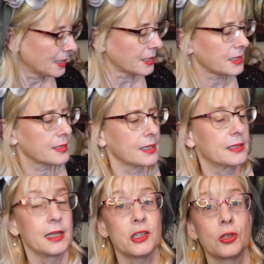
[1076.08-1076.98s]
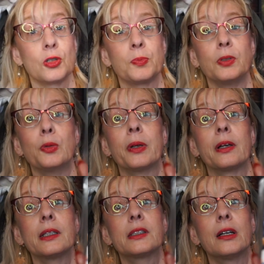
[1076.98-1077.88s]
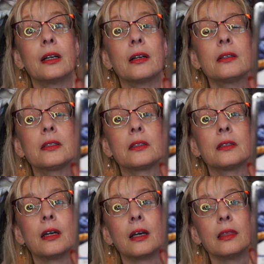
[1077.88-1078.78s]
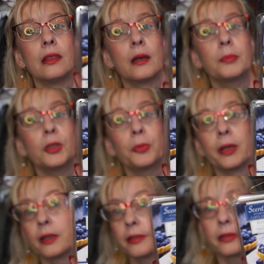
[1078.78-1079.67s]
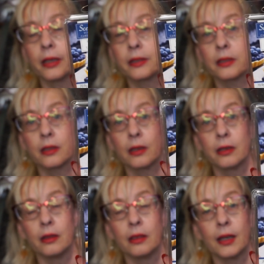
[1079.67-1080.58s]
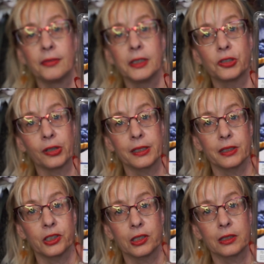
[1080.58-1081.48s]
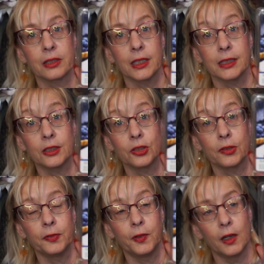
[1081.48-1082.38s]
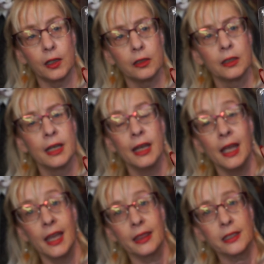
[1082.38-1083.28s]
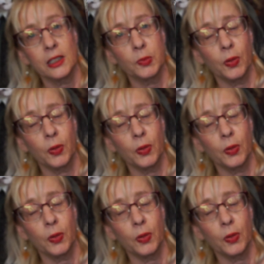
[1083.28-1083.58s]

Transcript: This is Scentsational's Blueberry Tart. I love blueberry scents. It's a lovely transition scent into the fall. This is